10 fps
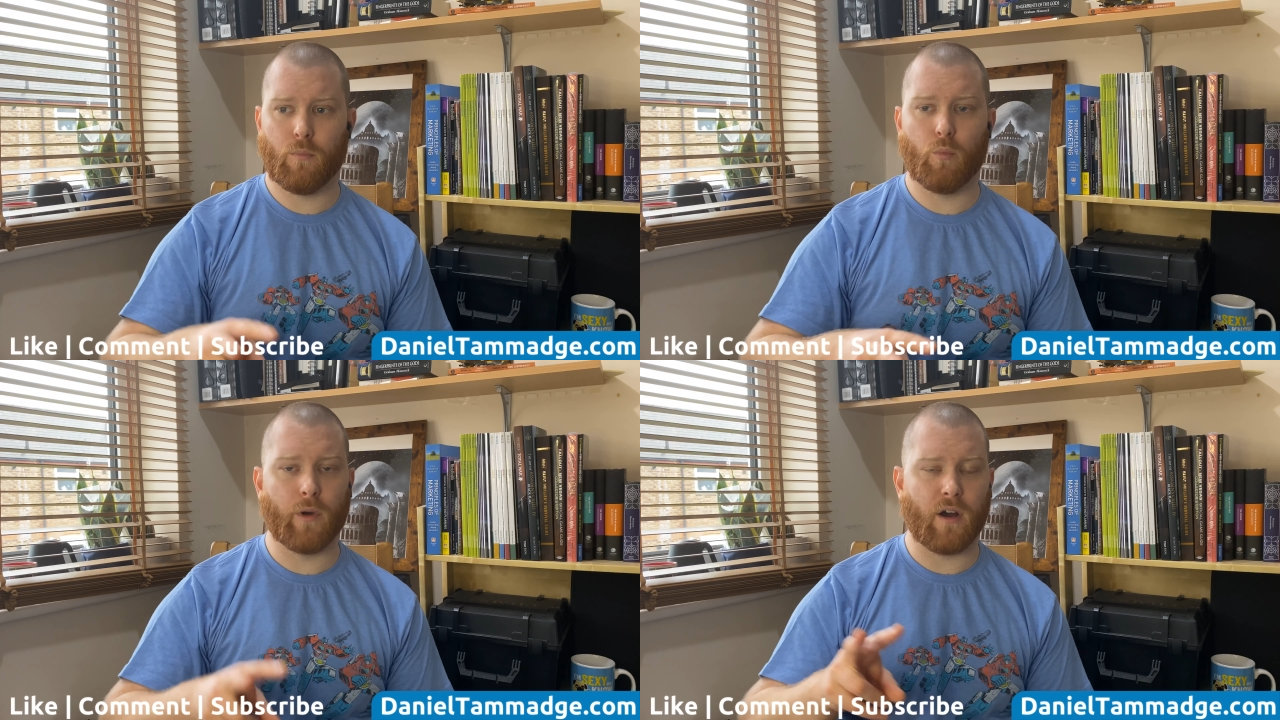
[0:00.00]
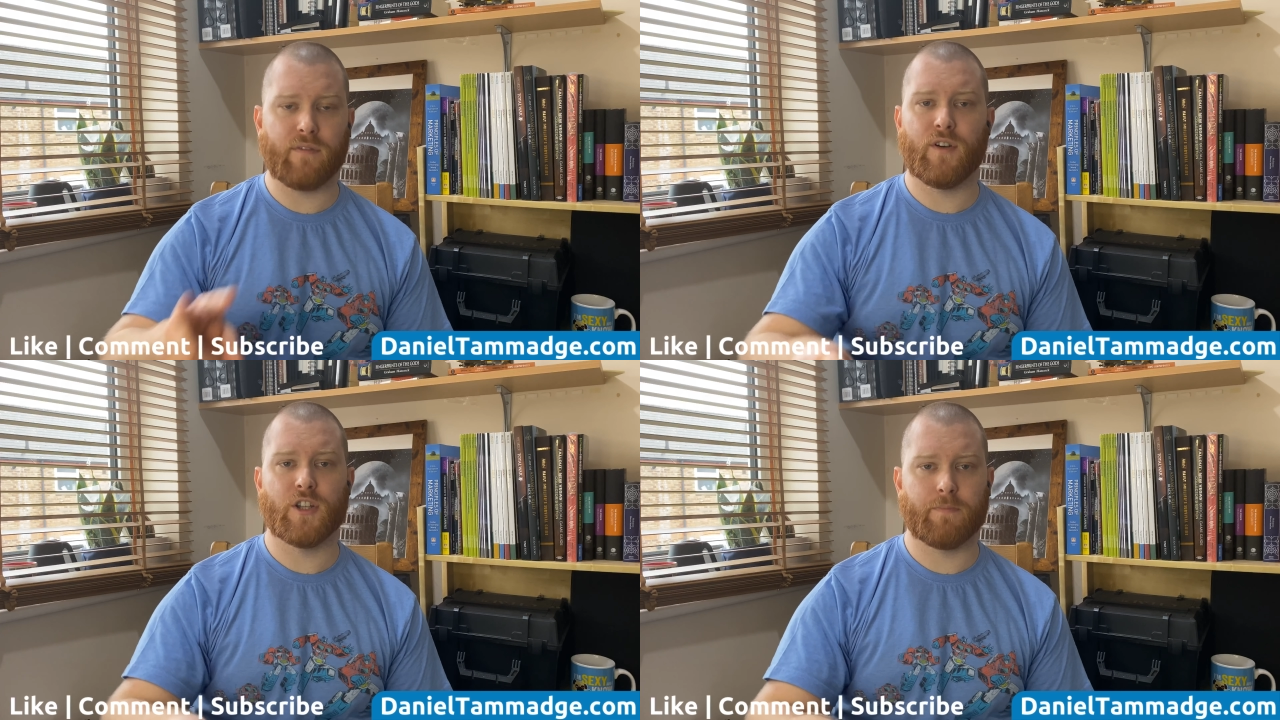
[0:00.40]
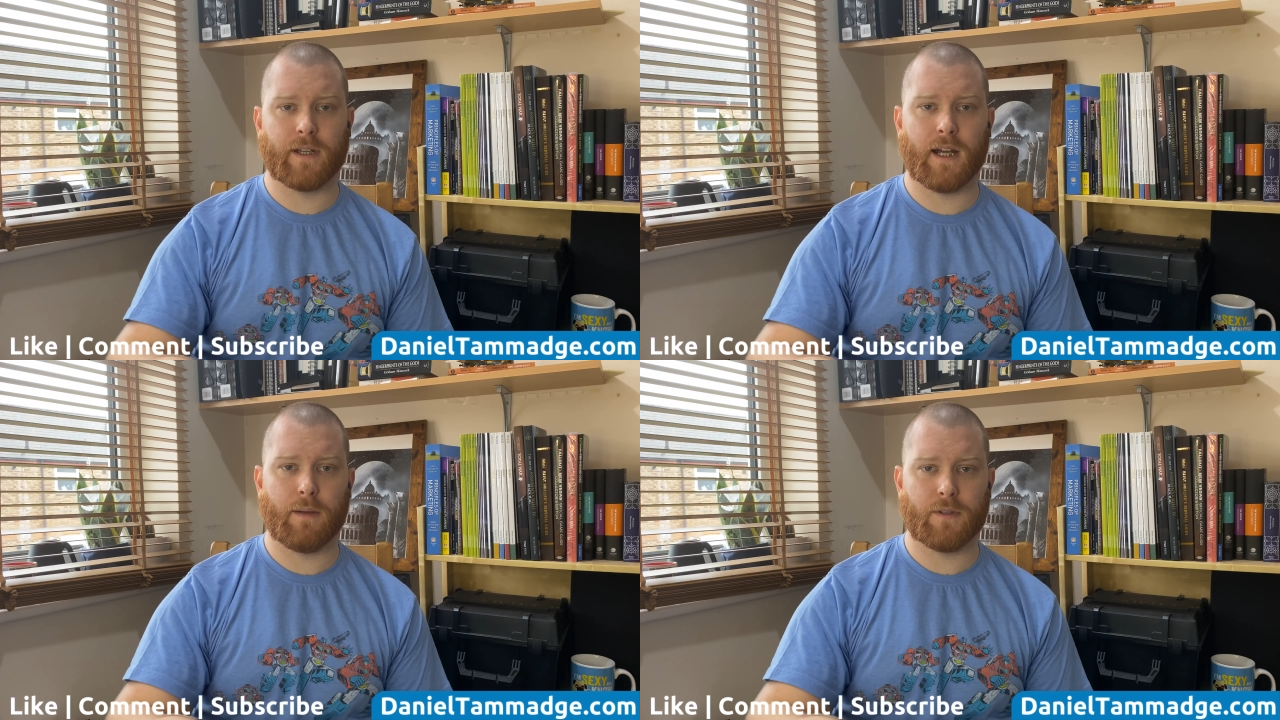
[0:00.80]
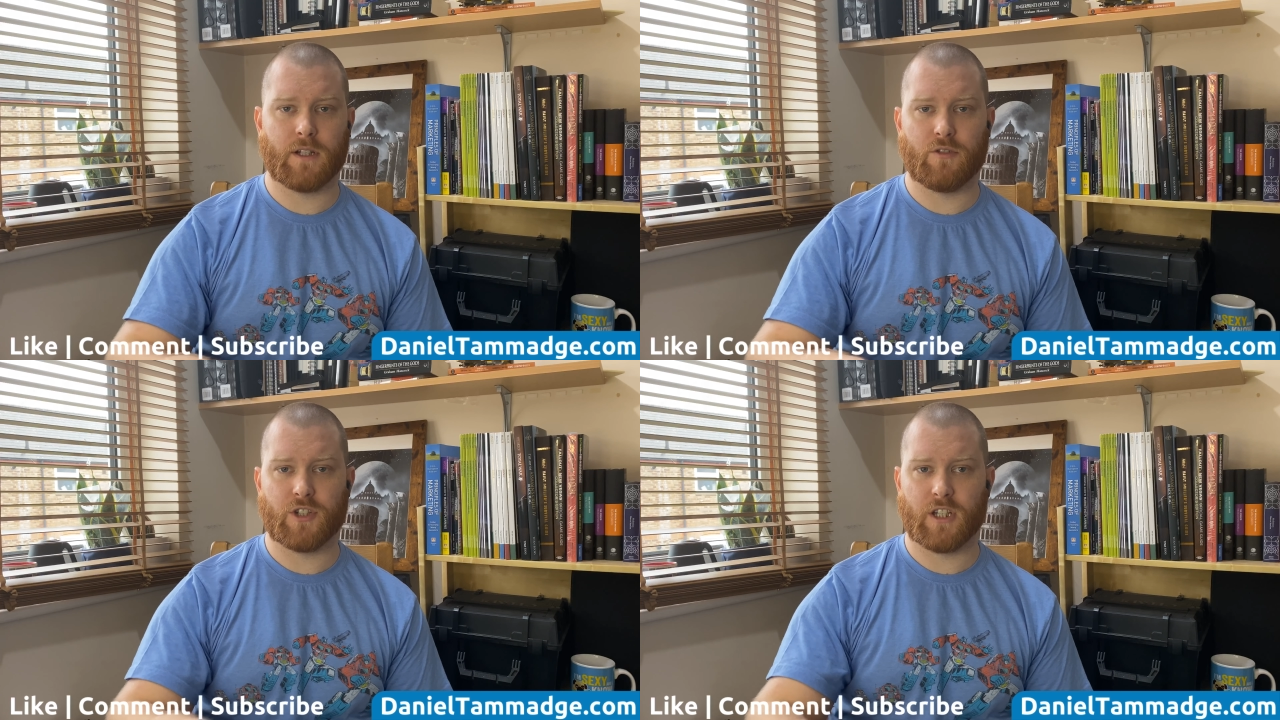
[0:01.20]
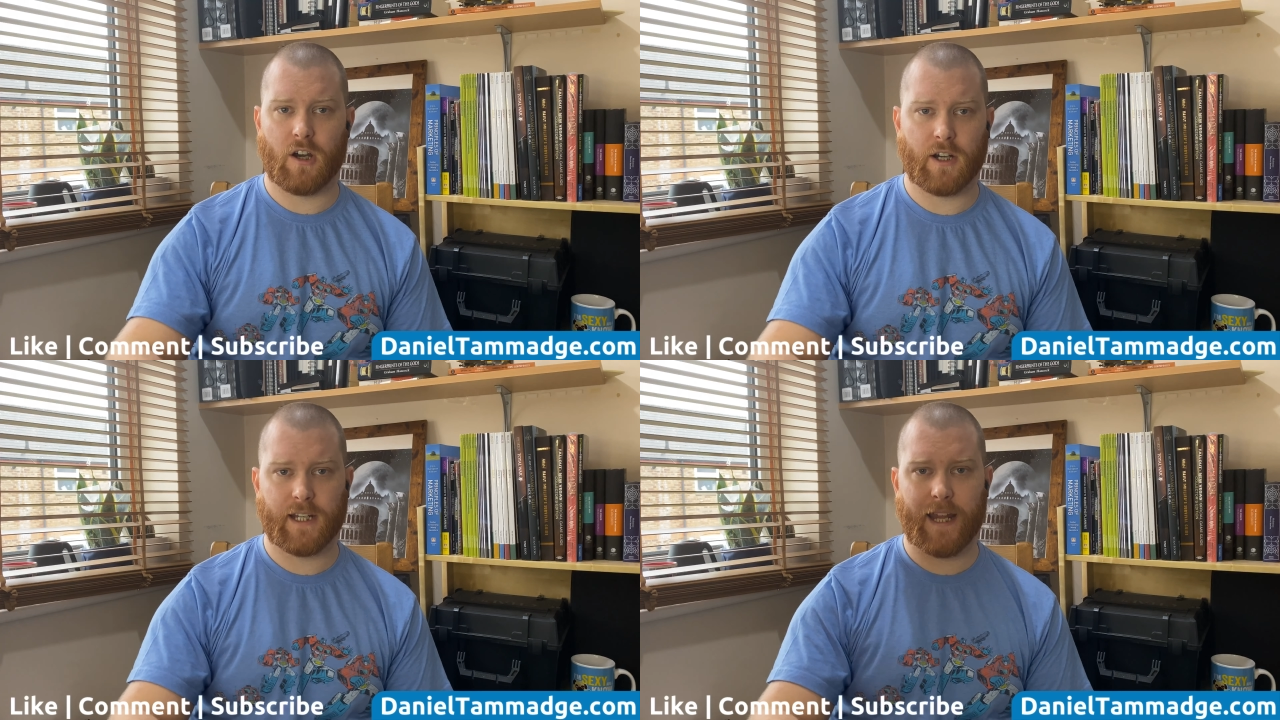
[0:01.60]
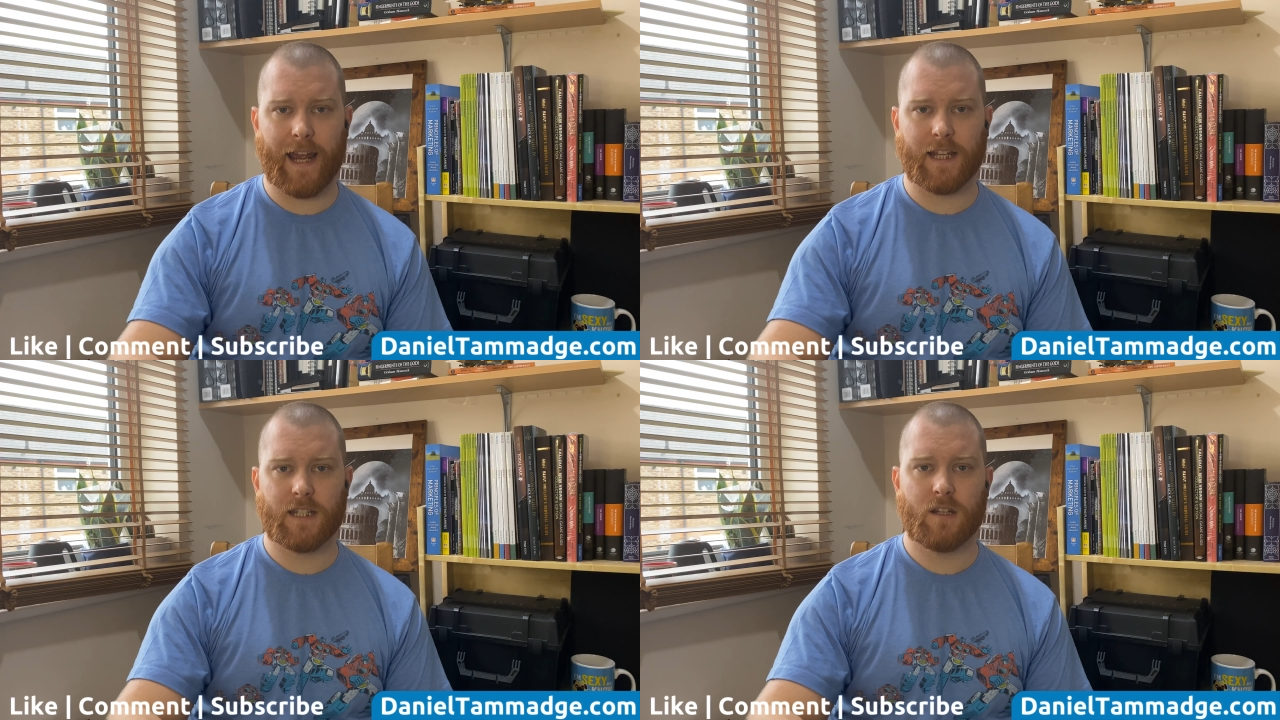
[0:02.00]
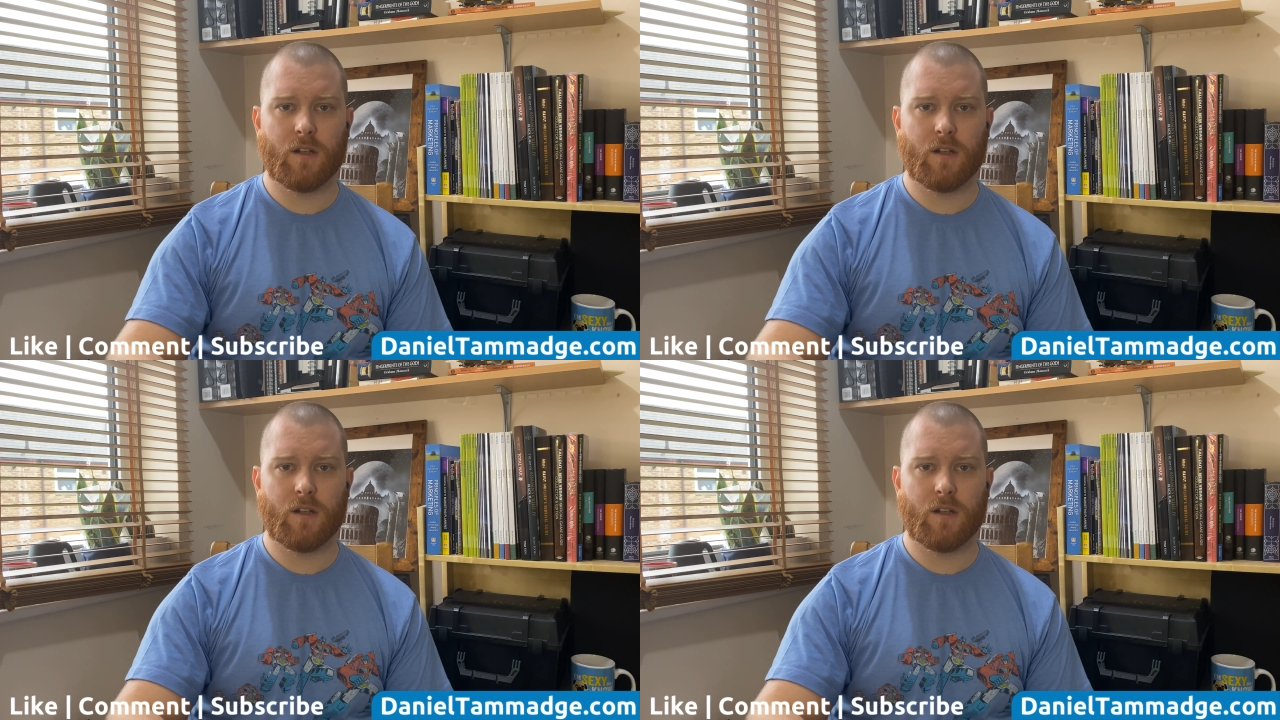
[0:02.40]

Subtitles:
when I first became a solutions architect,